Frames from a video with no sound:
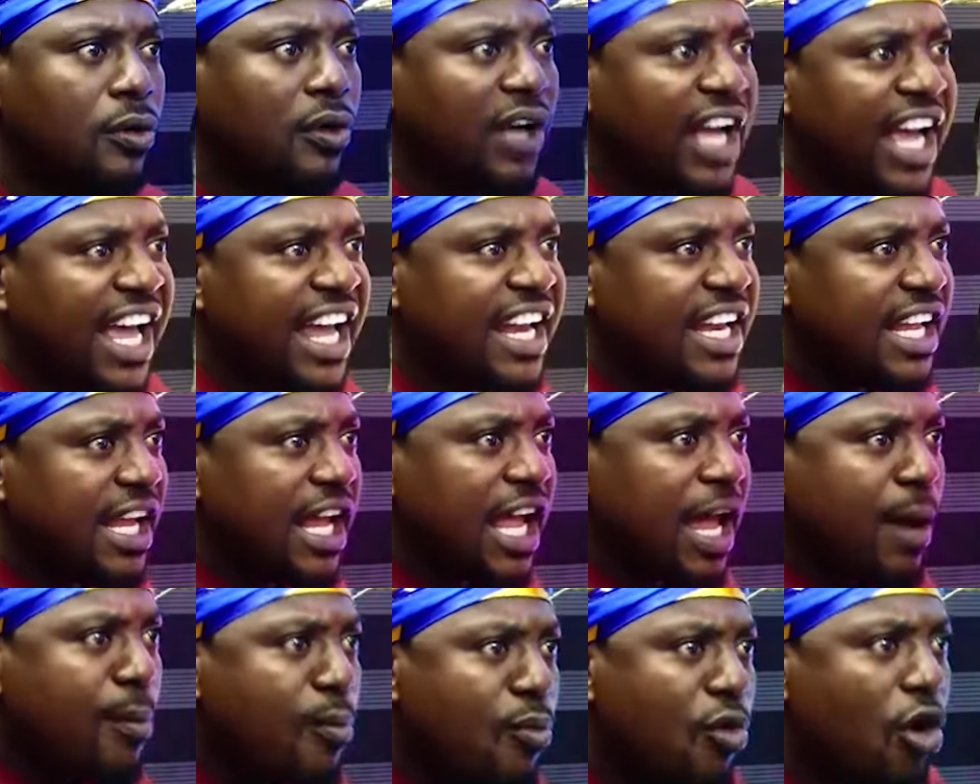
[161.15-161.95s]
any
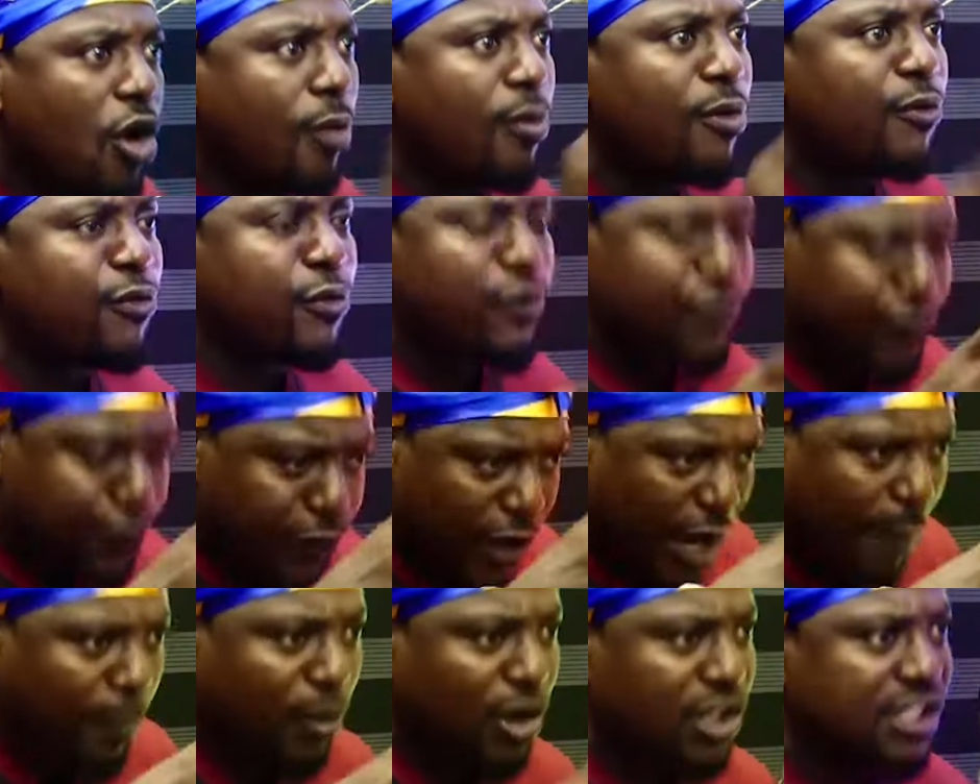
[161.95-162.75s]
e mo mo free
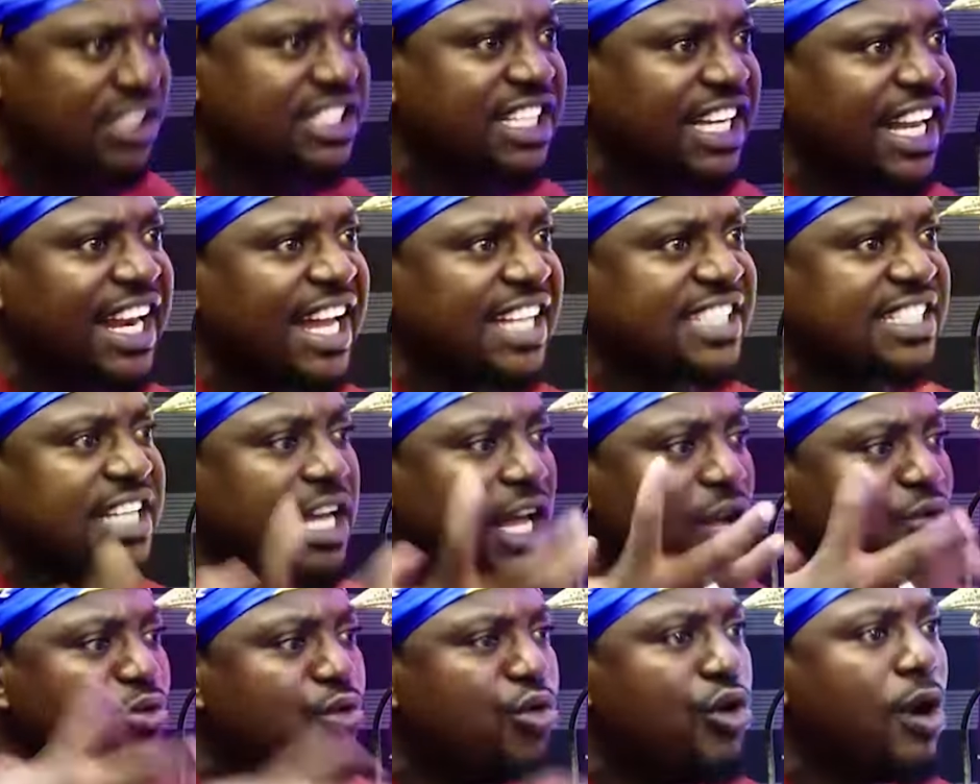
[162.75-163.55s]
abonten na say
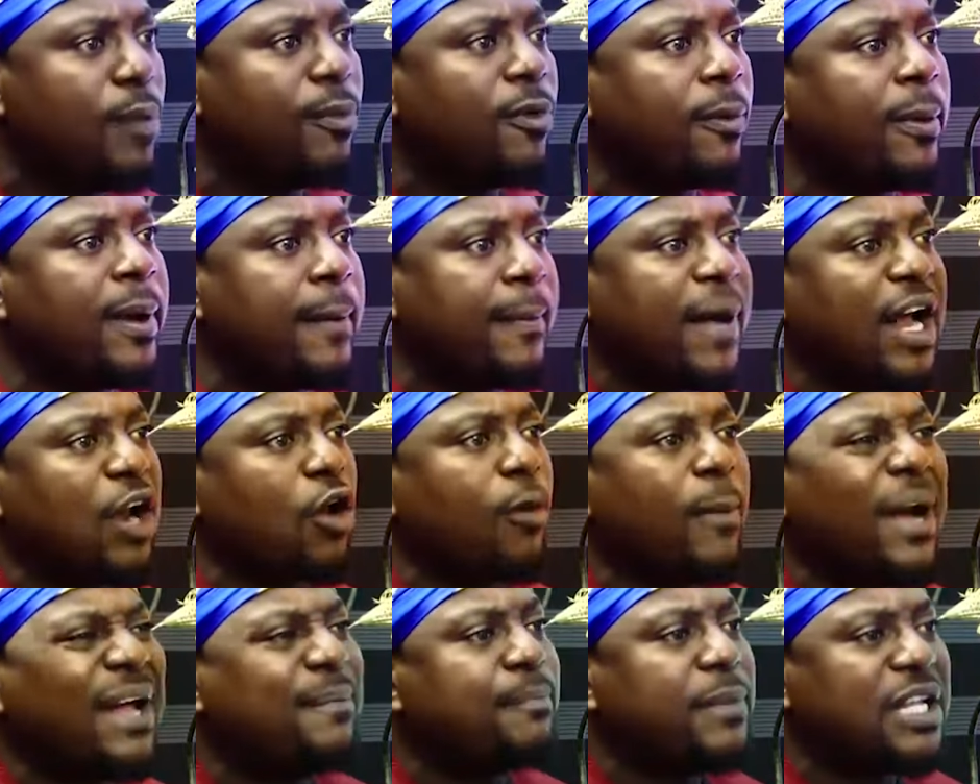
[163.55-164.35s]
enwure mo baba no
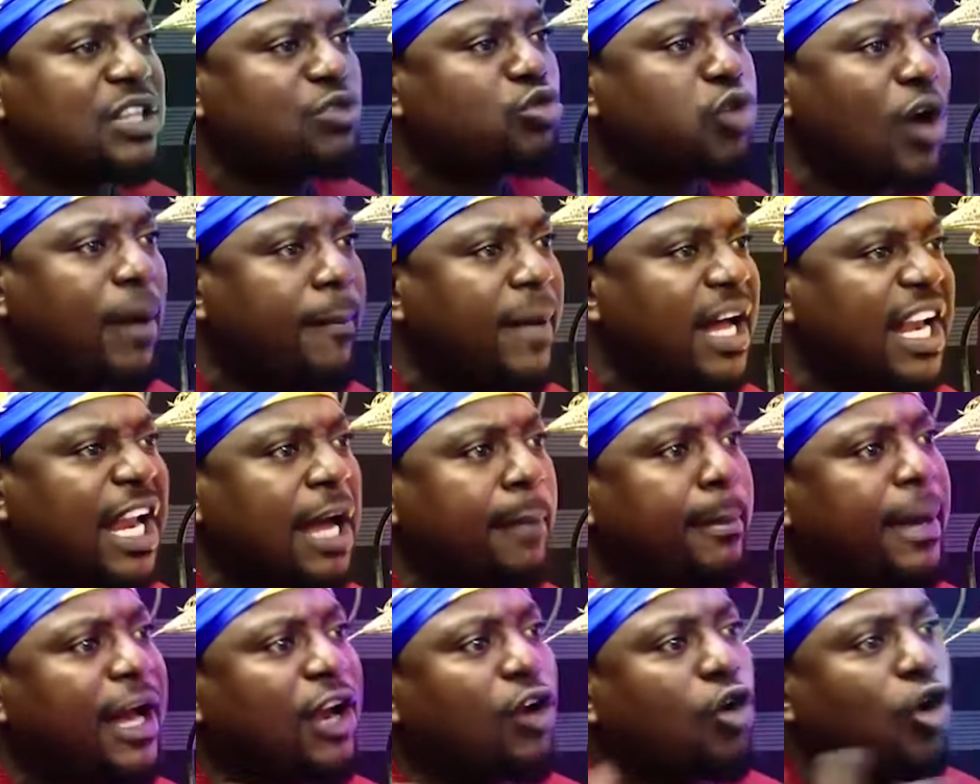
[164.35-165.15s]
man be to aba na
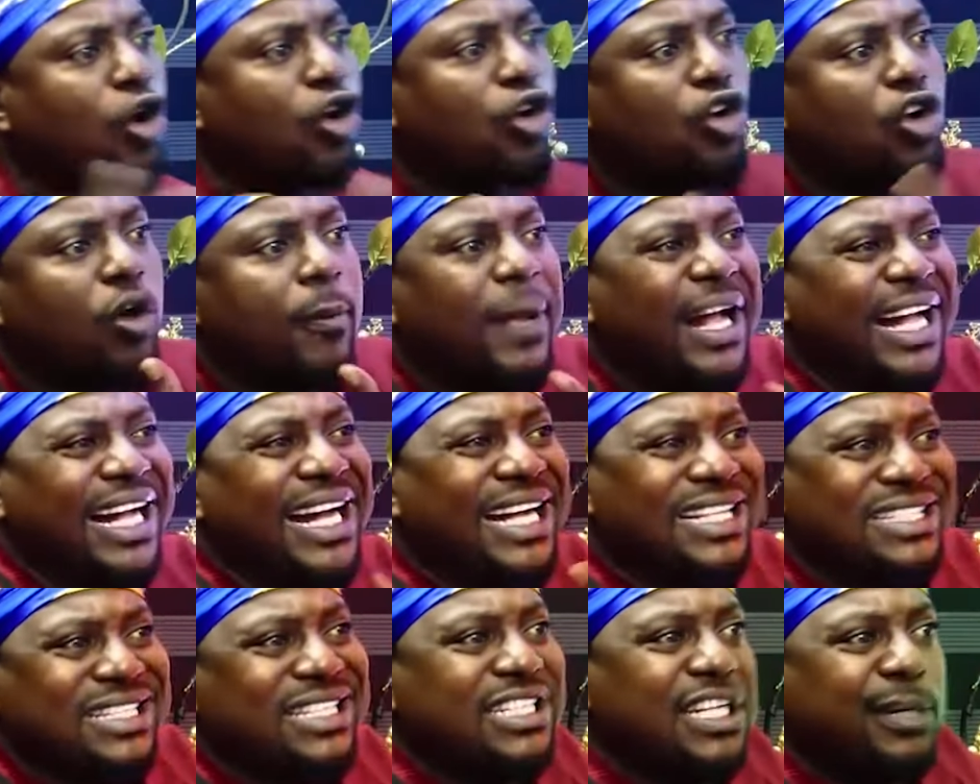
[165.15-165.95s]
mano no no be
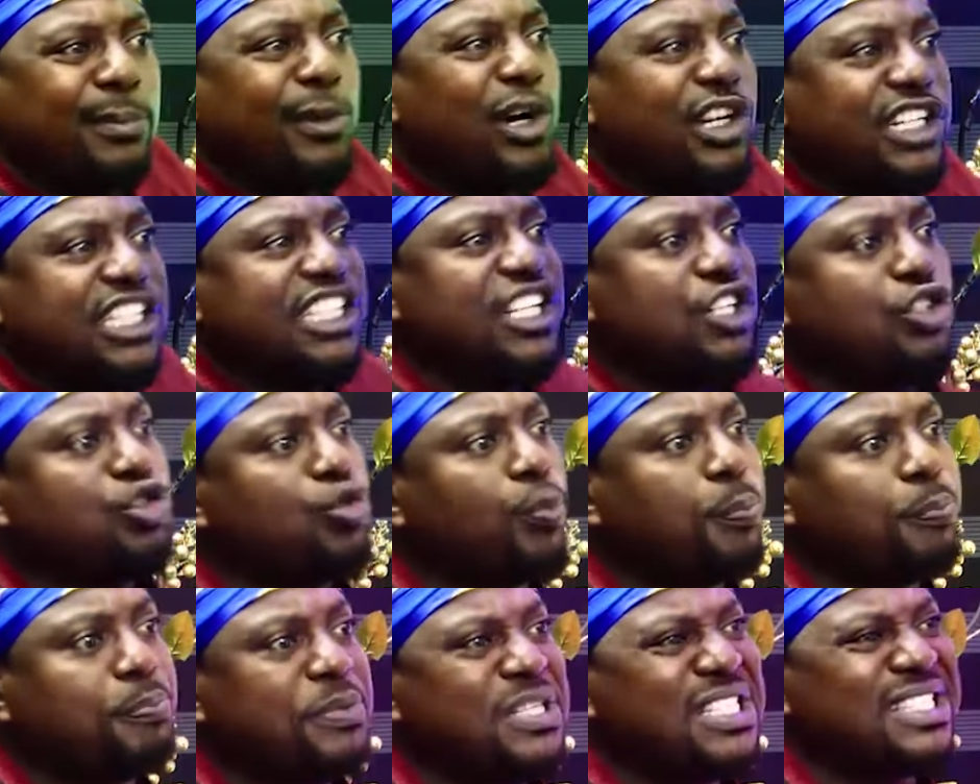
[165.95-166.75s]
cutting the body into
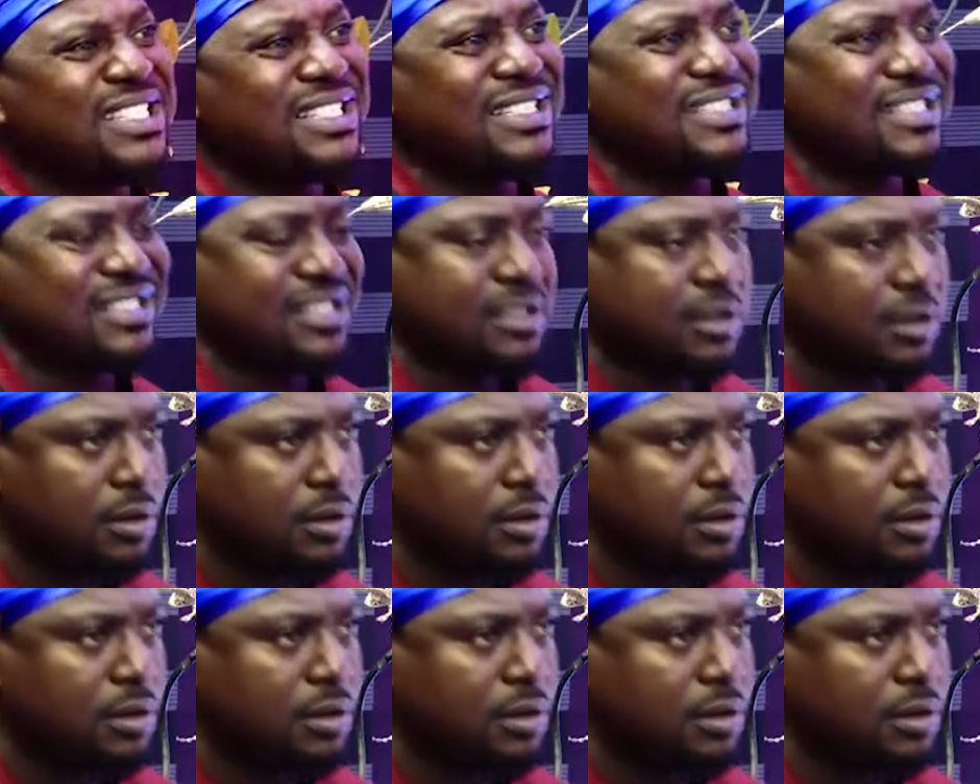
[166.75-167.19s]
pieces